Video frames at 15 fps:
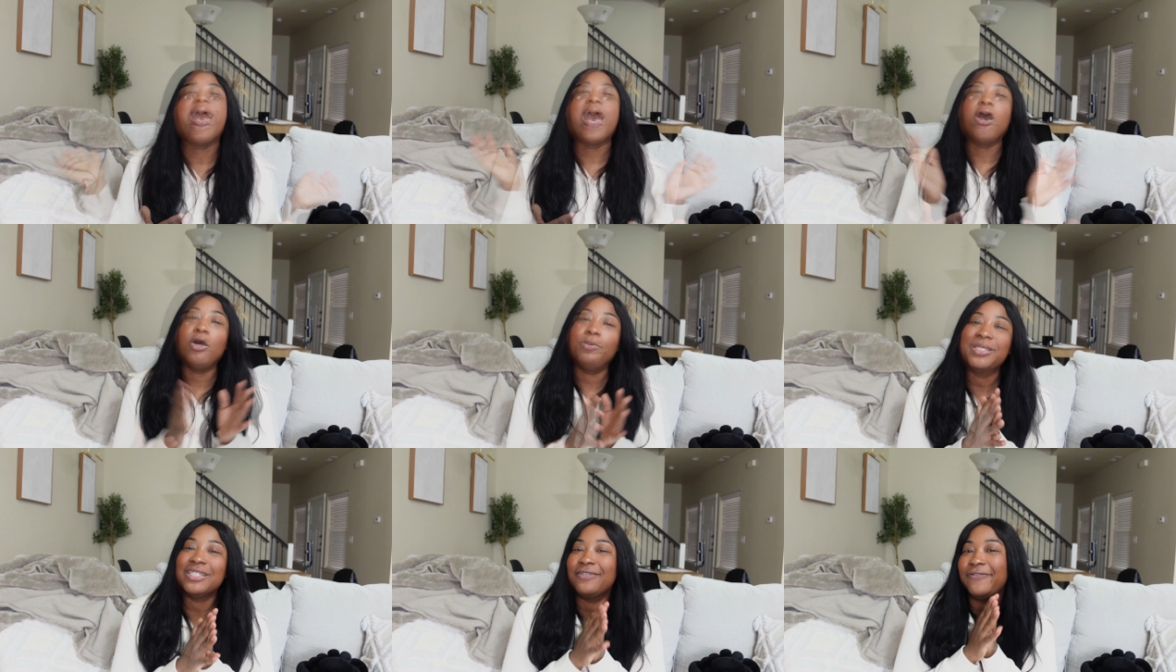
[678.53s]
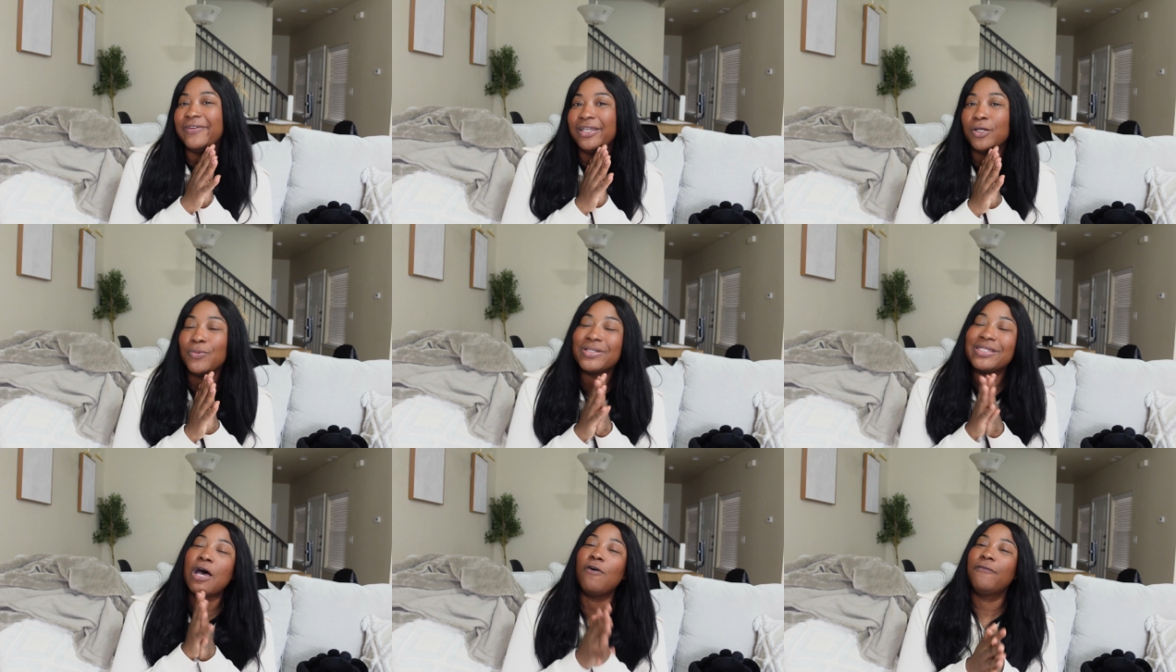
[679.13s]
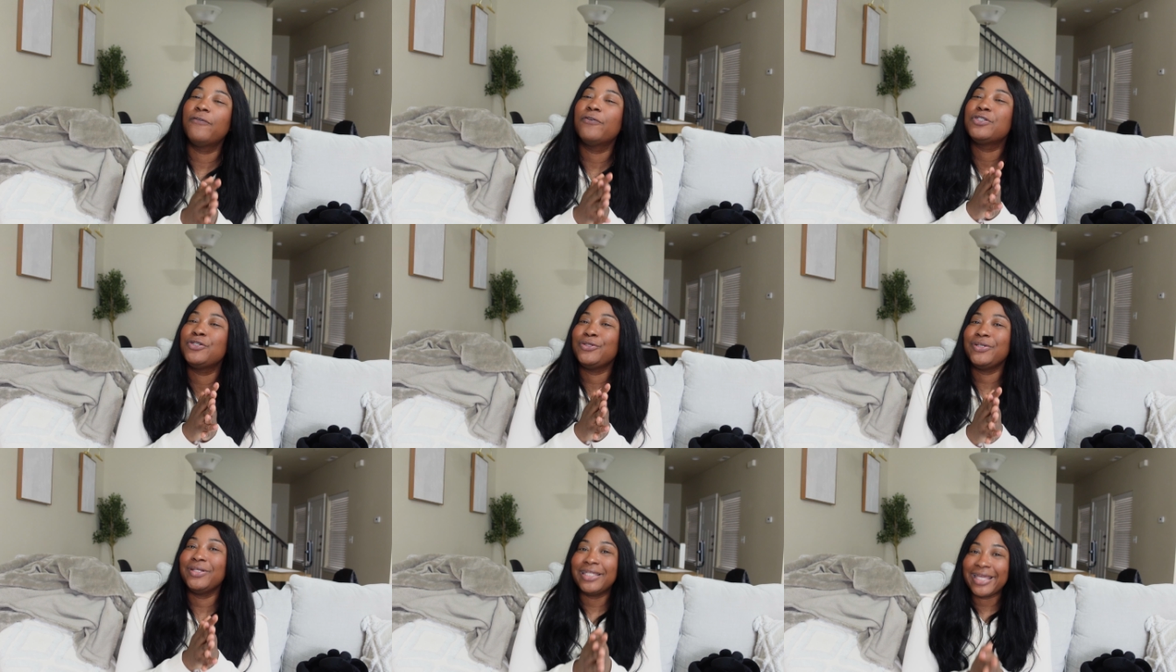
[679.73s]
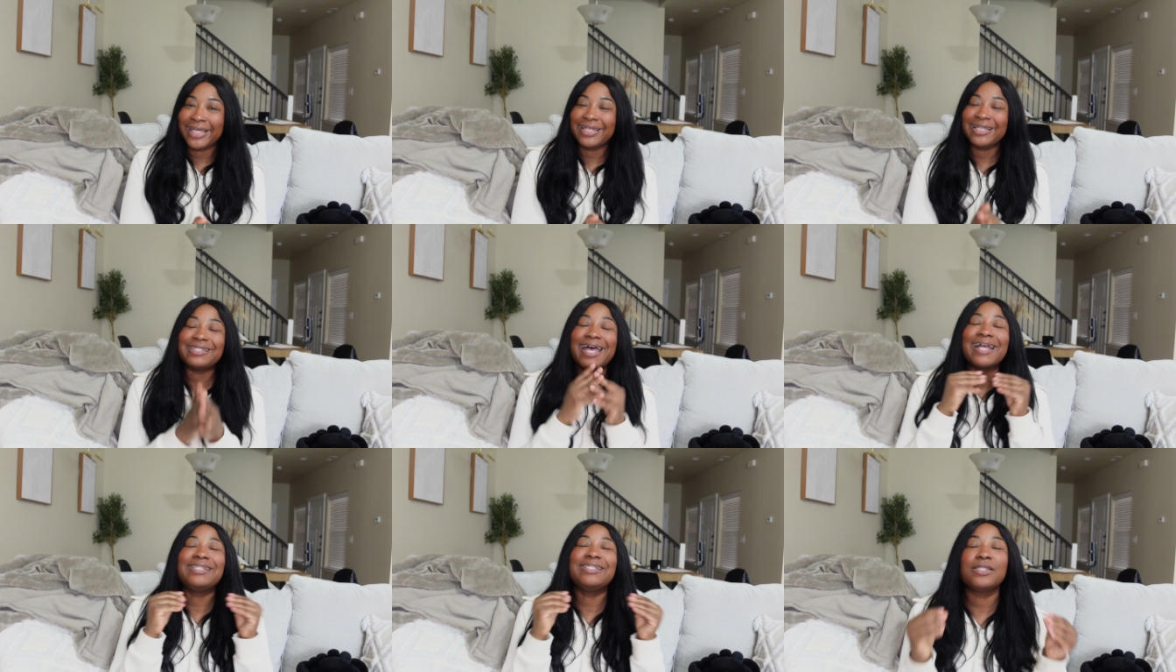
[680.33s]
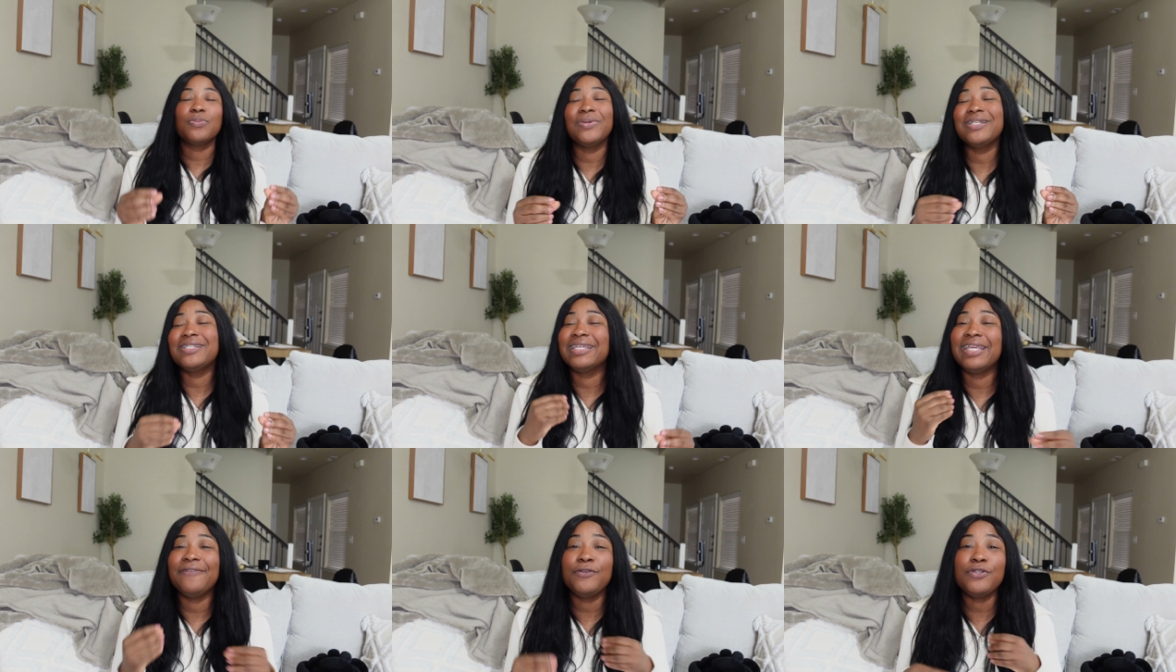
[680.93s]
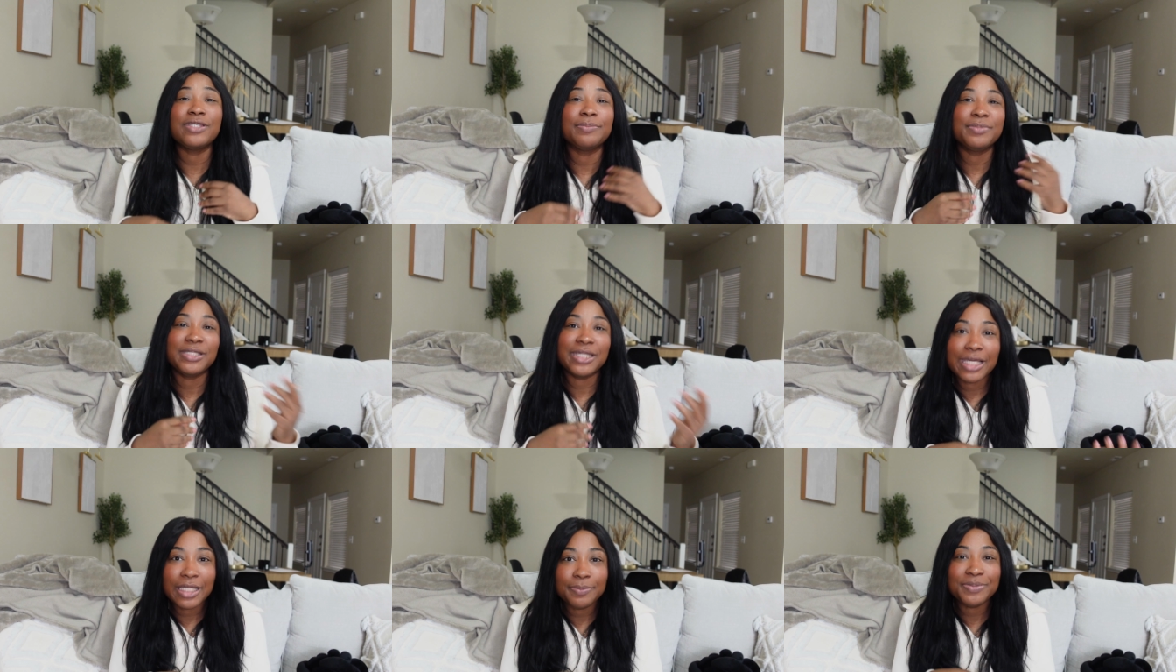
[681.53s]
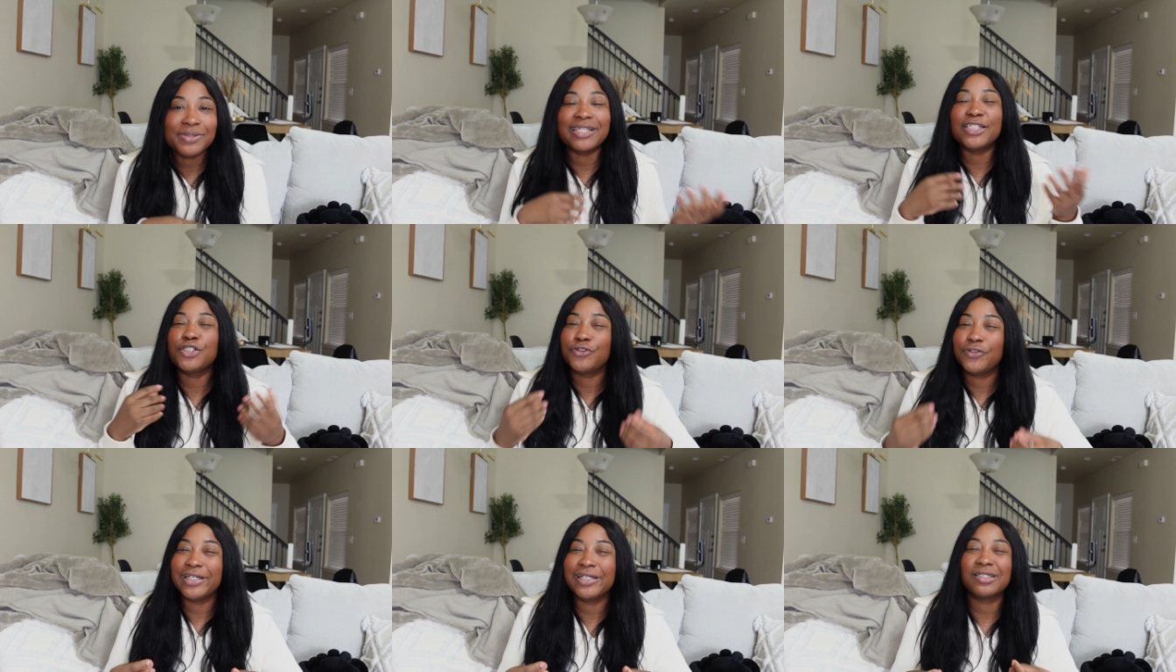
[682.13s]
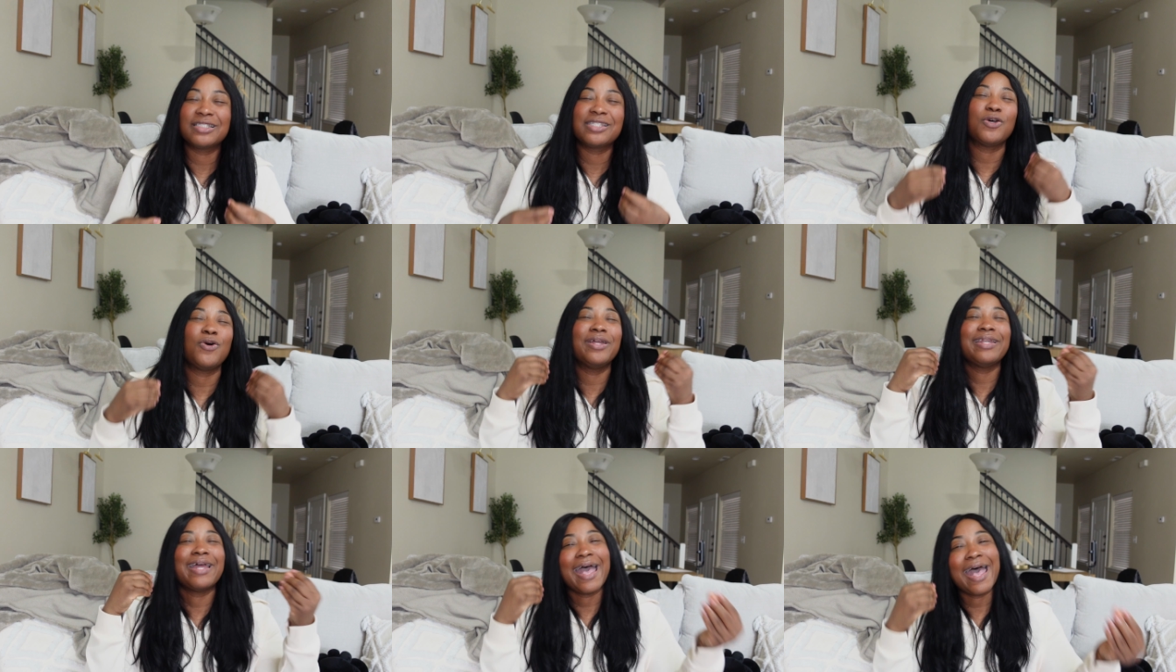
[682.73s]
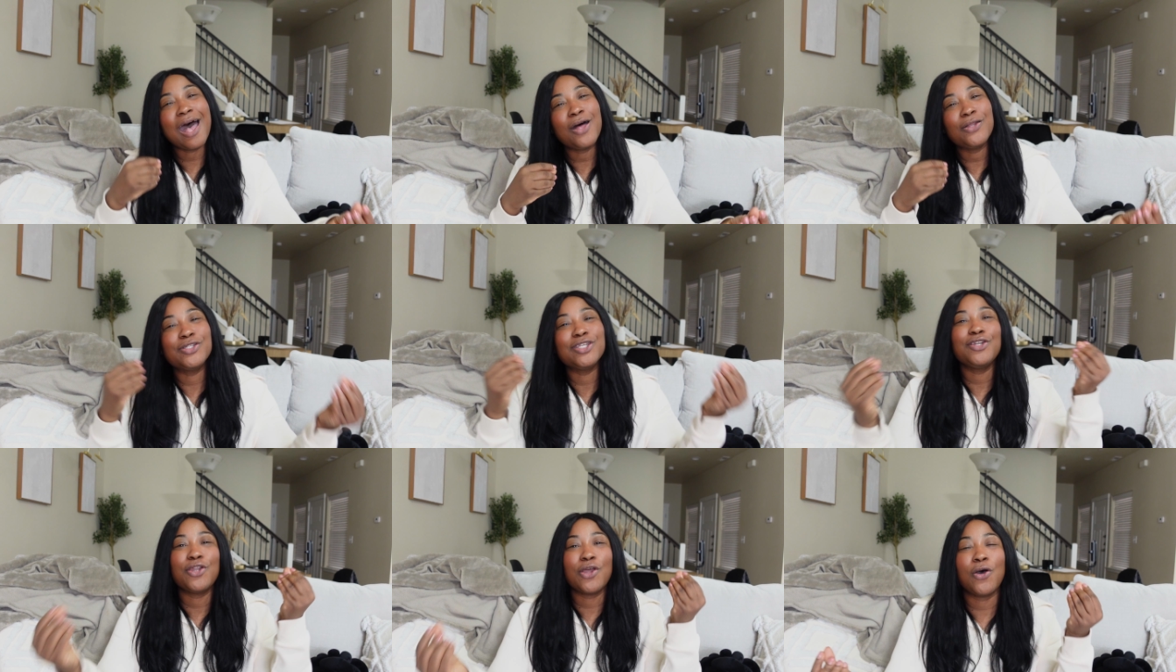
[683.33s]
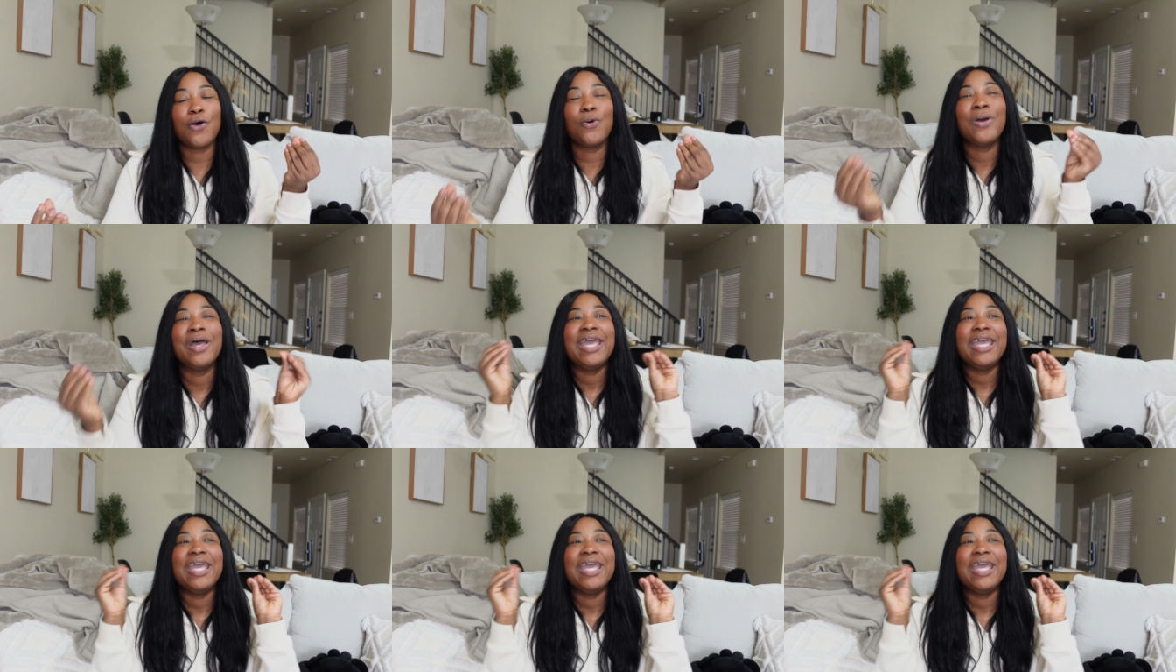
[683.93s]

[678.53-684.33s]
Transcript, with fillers: I hope this video was helpful to you ladies. I just wanted to give you some tips and tricks on how to know